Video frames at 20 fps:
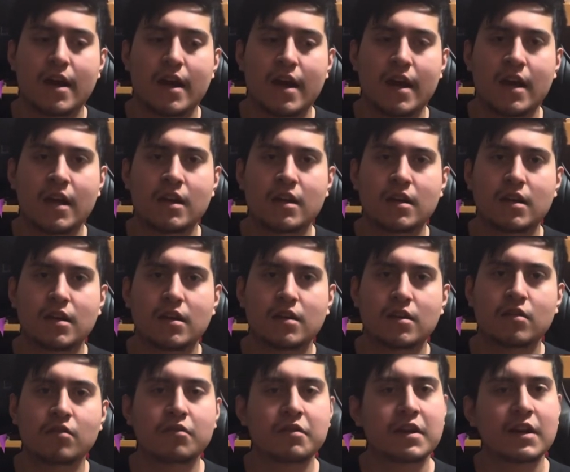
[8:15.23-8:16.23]
And
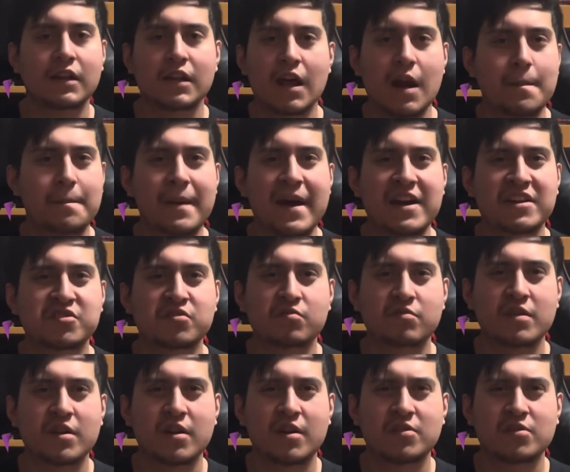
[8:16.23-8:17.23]
you don't get a lot of
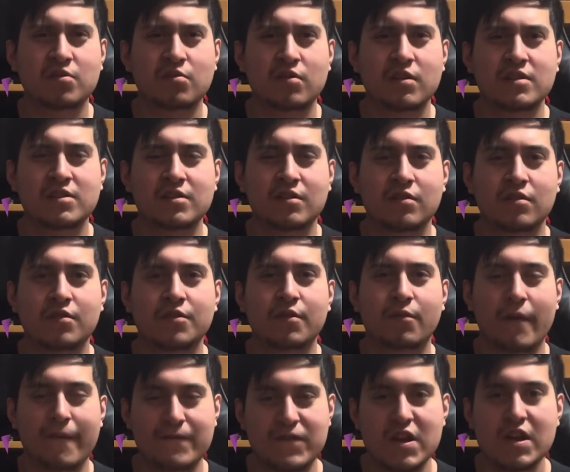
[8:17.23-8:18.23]
backstory onto her until the
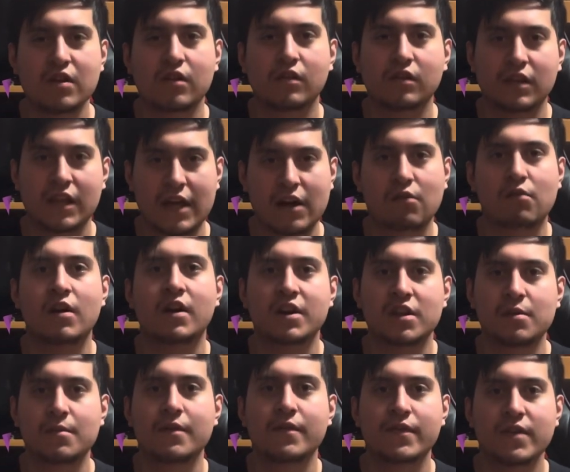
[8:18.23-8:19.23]
reveal later on
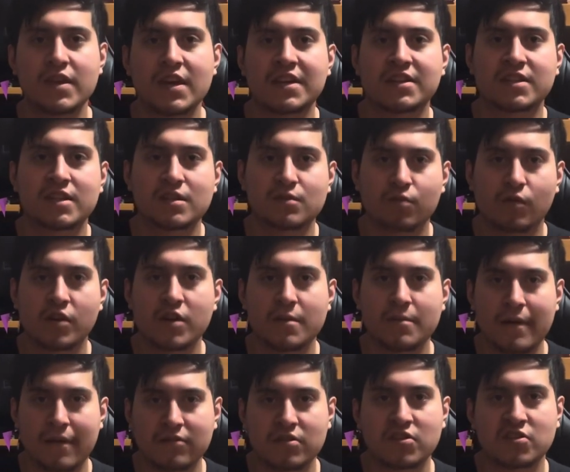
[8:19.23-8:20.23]
in the movie that she's
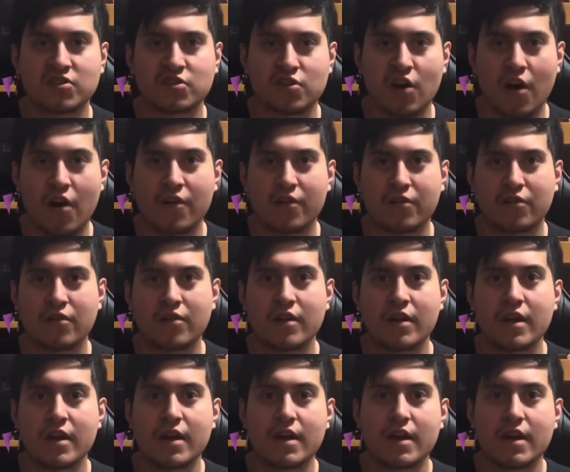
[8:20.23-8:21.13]
William Afton's daughter.